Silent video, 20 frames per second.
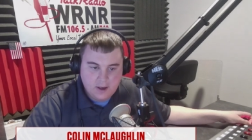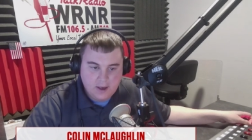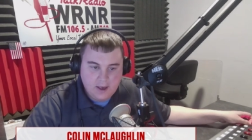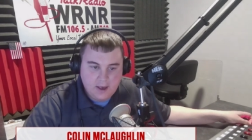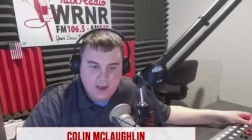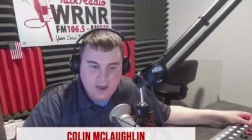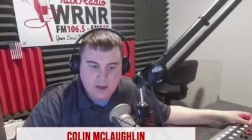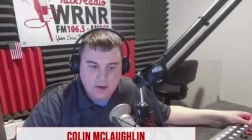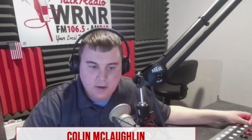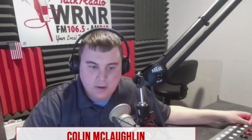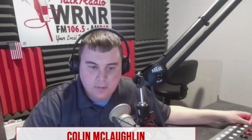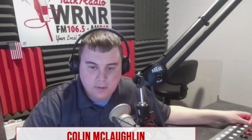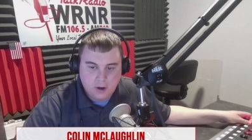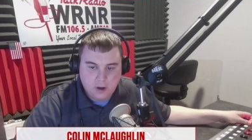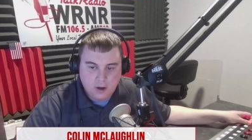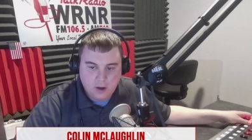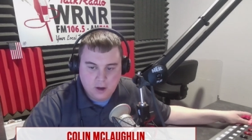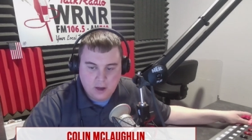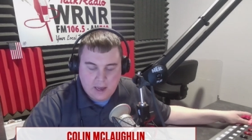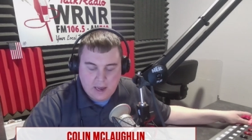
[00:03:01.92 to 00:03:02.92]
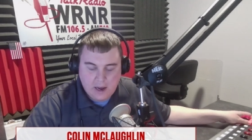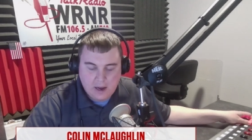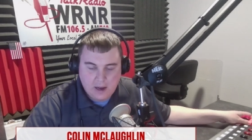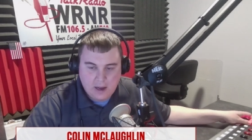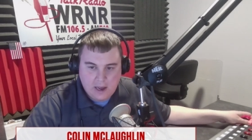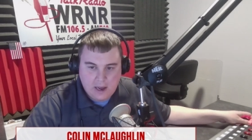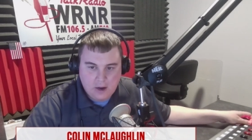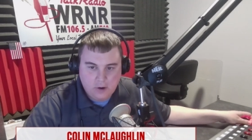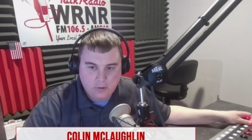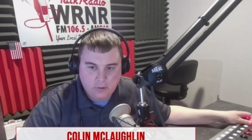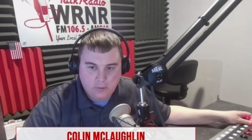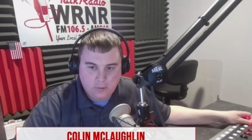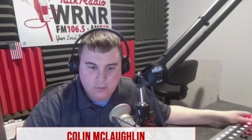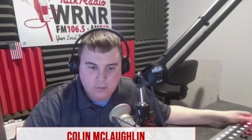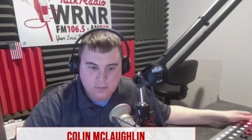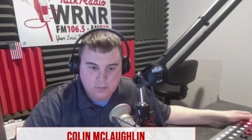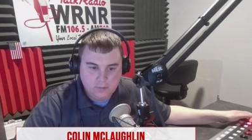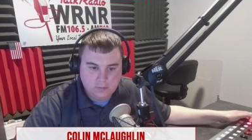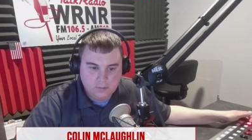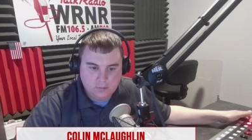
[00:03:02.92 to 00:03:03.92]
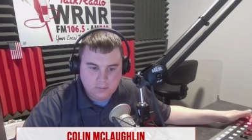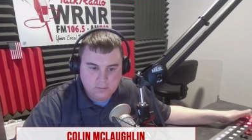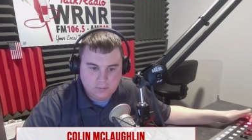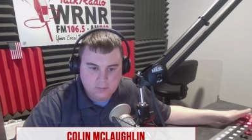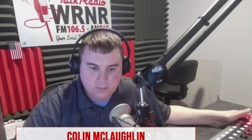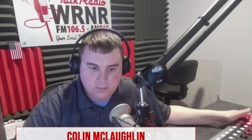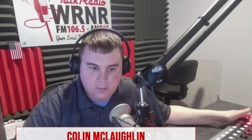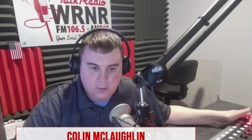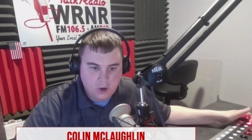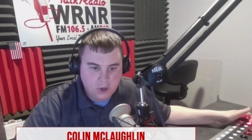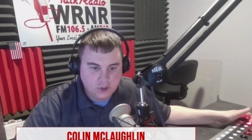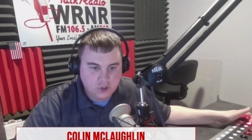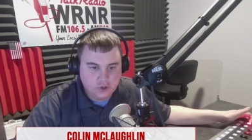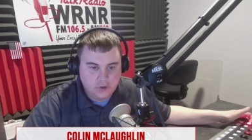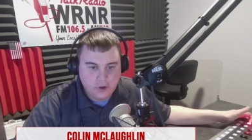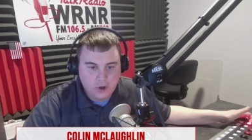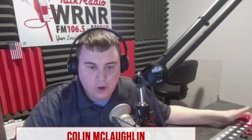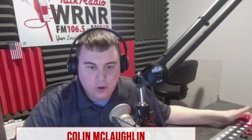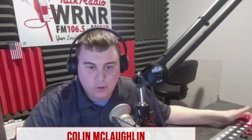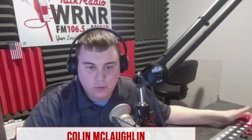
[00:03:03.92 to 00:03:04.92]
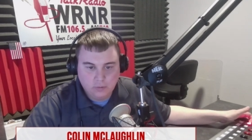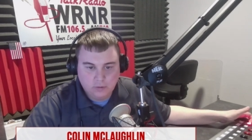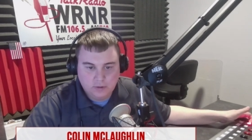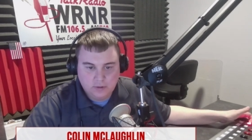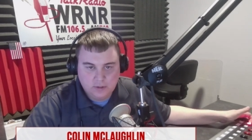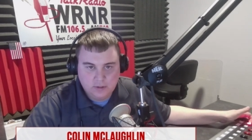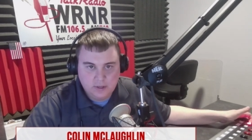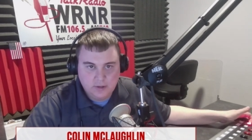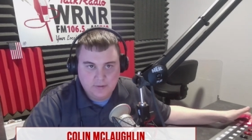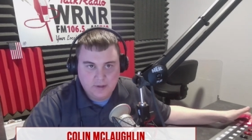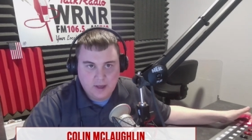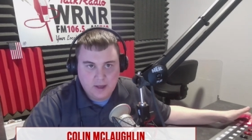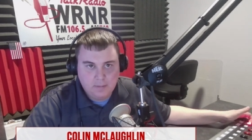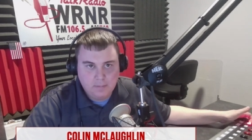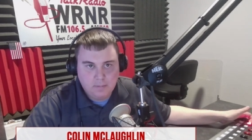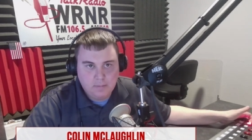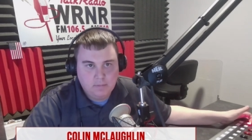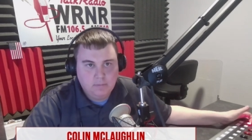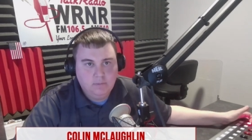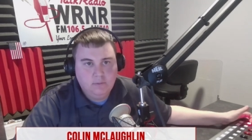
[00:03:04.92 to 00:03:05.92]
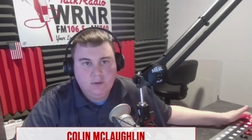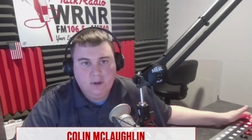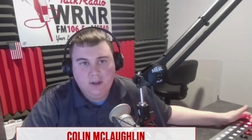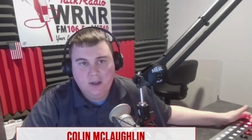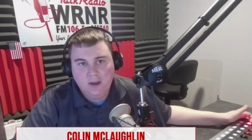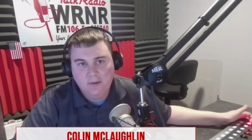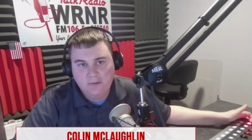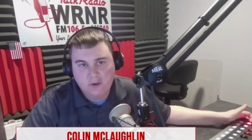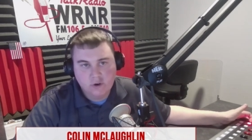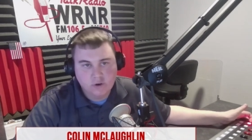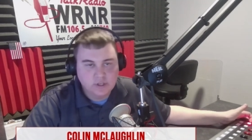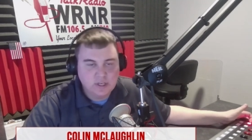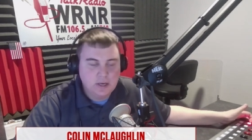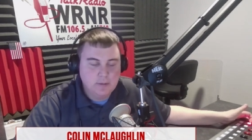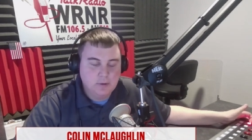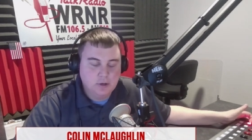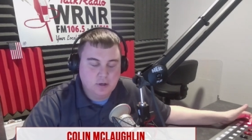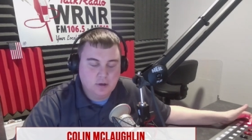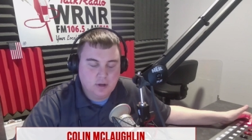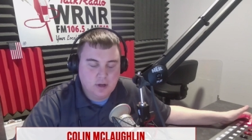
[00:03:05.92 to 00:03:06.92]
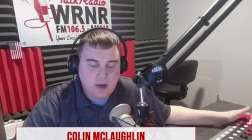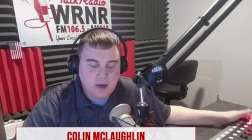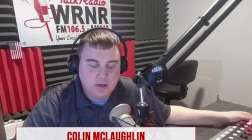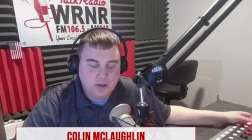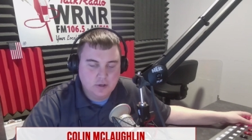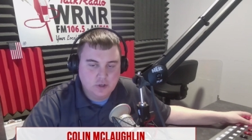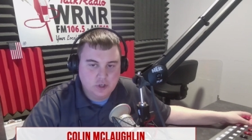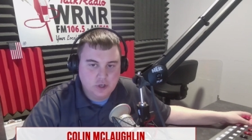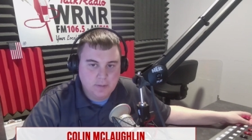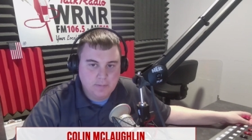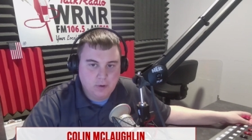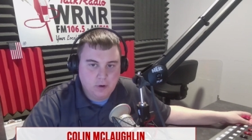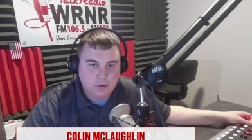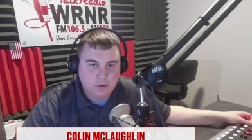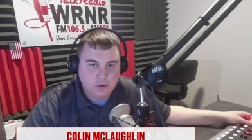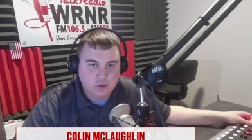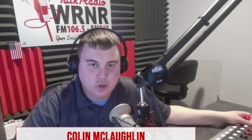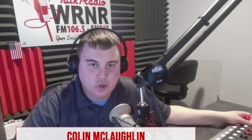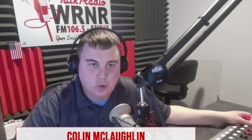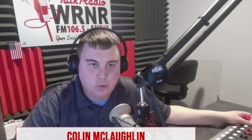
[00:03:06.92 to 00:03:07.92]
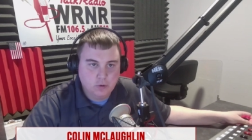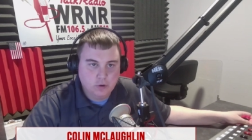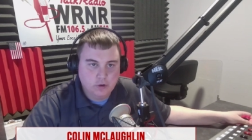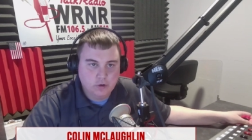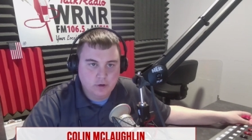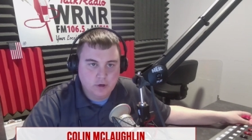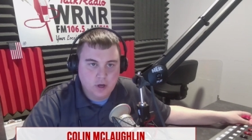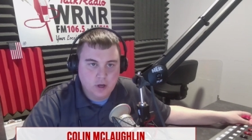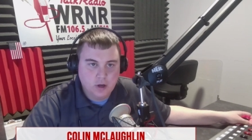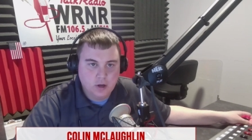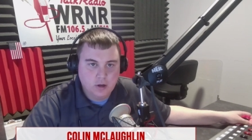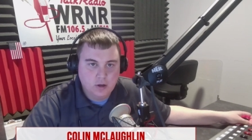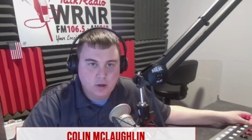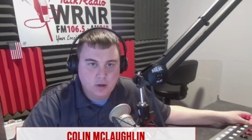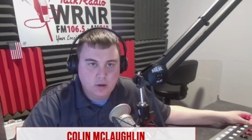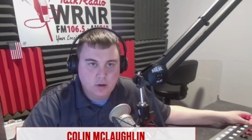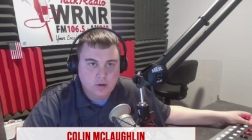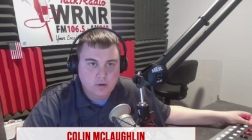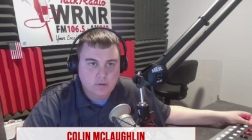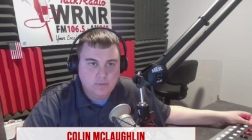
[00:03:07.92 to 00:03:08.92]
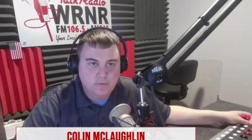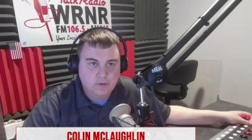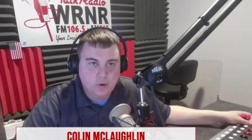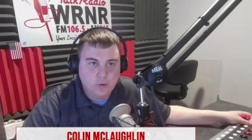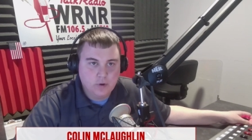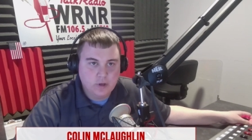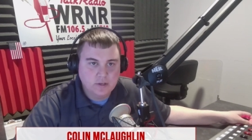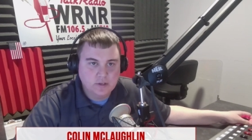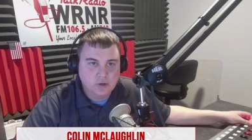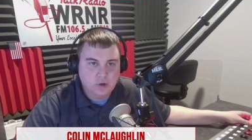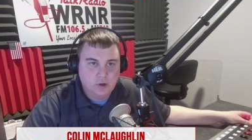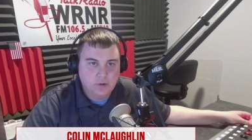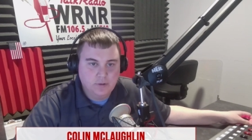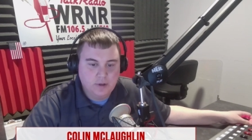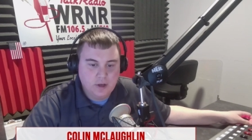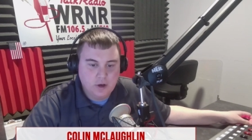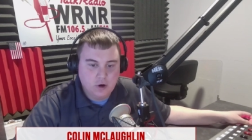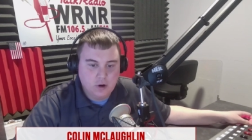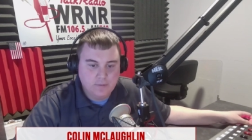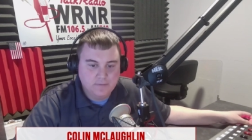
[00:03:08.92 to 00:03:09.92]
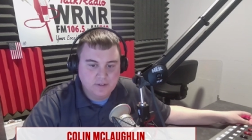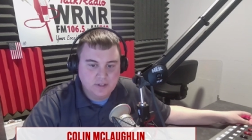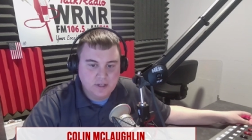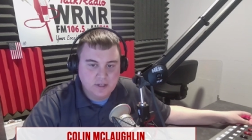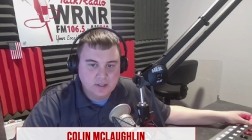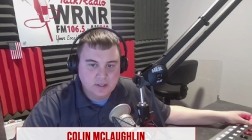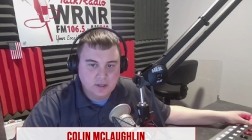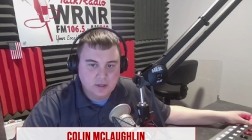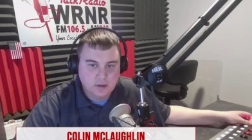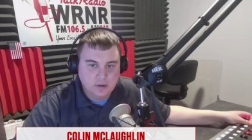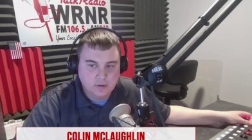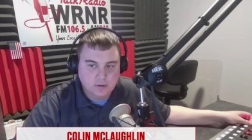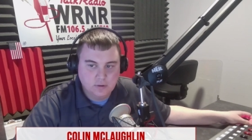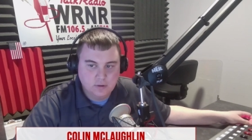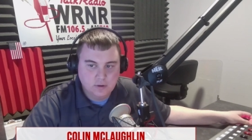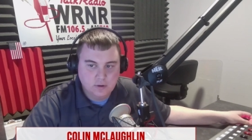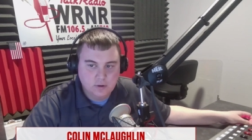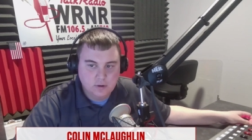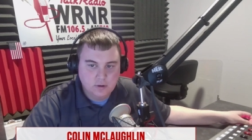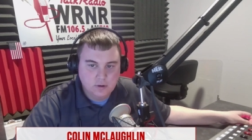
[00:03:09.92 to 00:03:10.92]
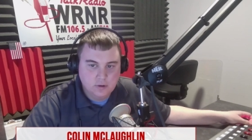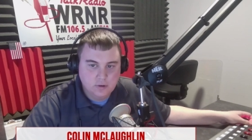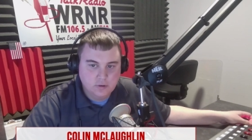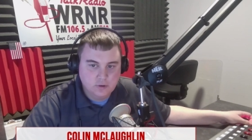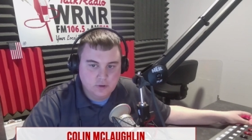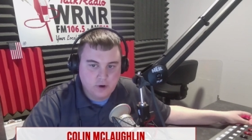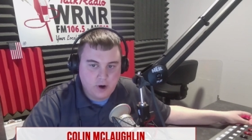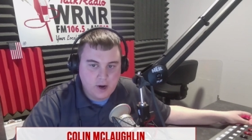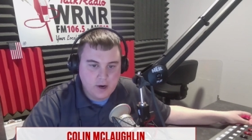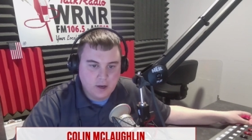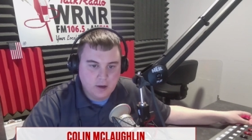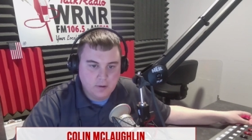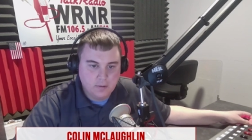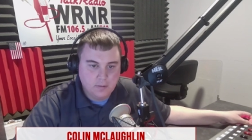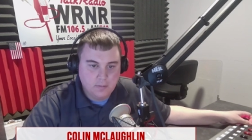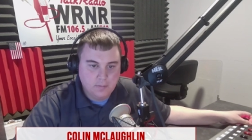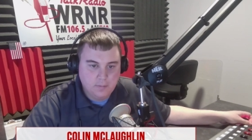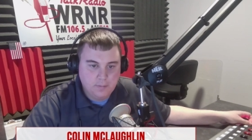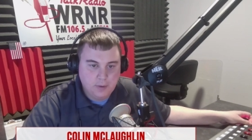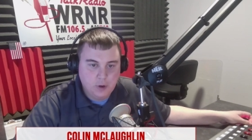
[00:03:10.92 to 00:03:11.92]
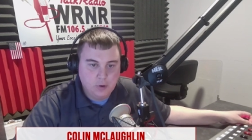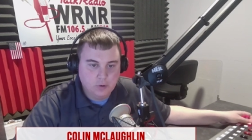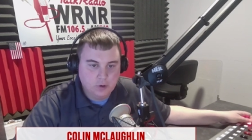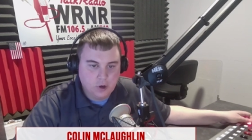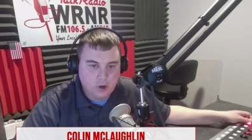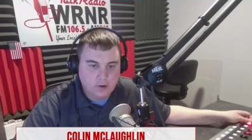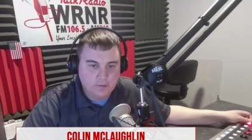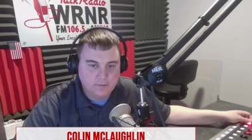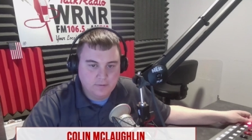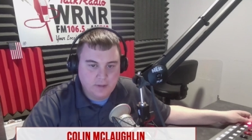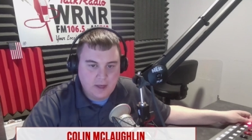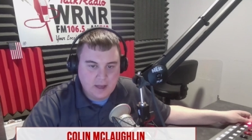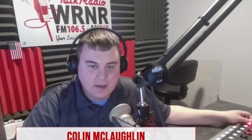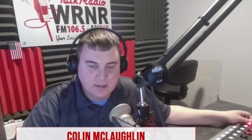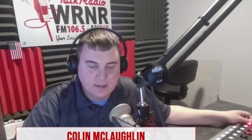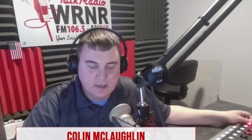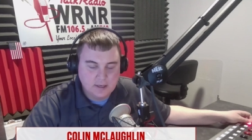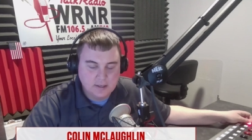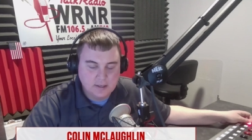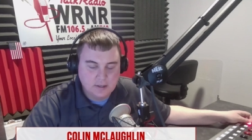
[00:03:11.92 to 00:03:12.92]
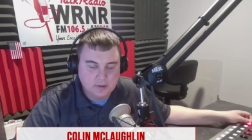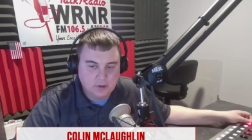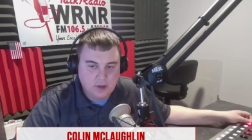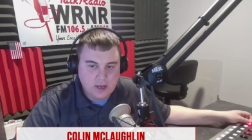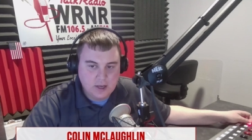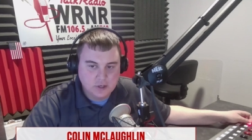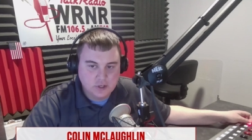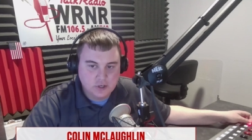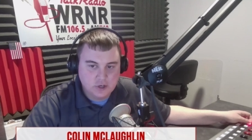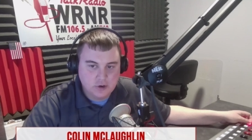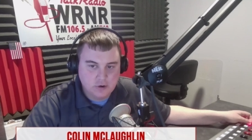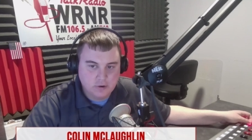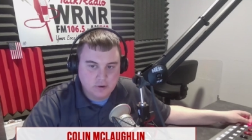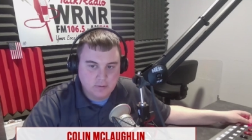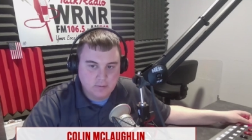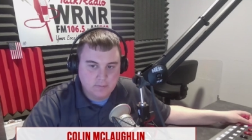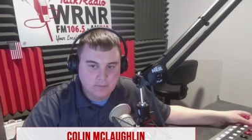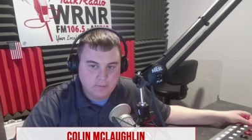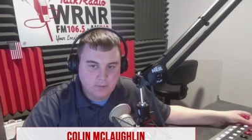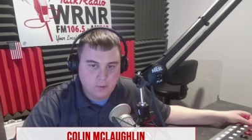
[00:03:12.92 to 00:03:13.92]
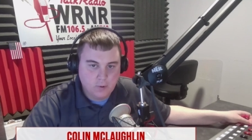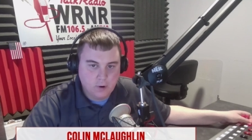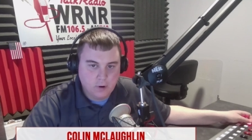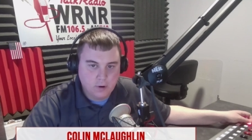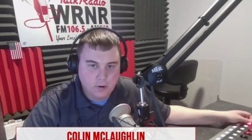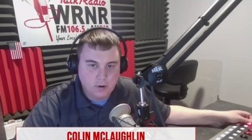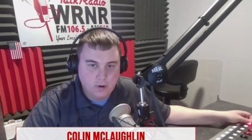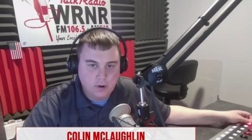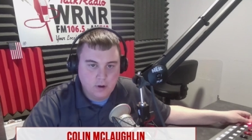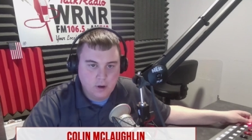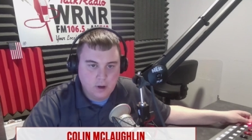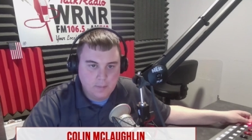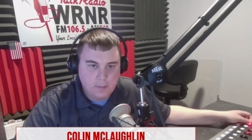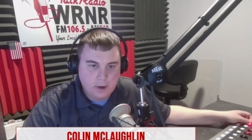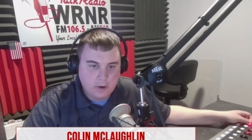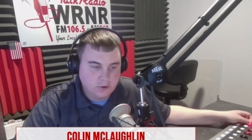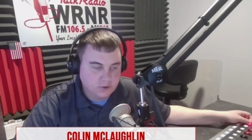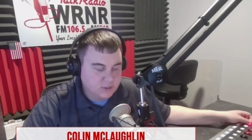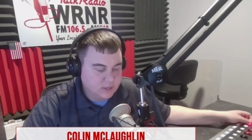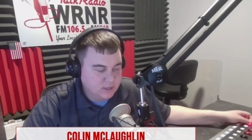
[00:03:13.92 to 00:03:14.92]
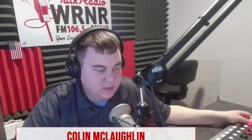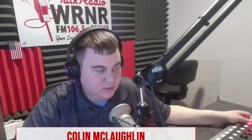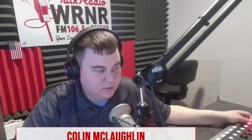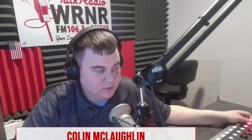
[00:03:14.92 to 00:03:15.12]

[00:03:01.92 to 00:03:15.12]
end. Uh, how, how much though did that give your team a kind of chip on the shoulder to focus on the off season and? try to build off that season last year for a better season